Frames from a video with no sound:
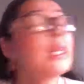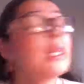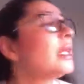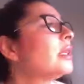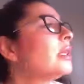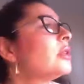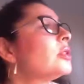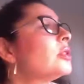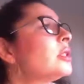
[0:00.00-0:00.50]
I
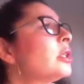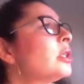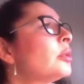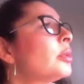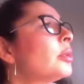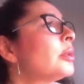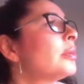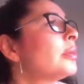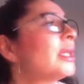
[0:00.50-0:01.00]
think there's an
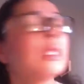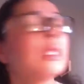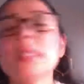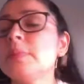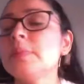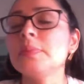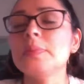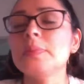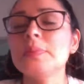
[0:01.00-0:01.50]
airplane
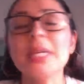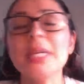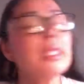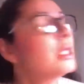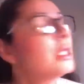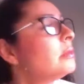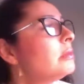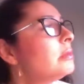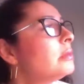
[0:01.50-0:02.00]

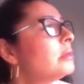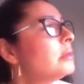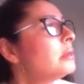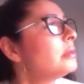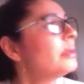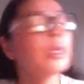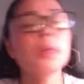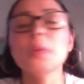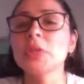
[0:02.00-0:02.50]
passing,
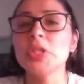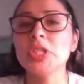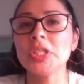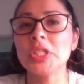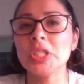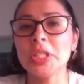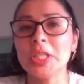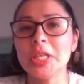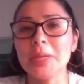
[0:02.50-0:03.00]
but we're
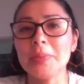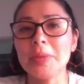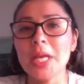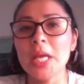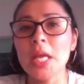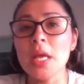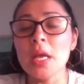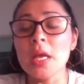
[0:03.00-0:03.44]
just going to let it be.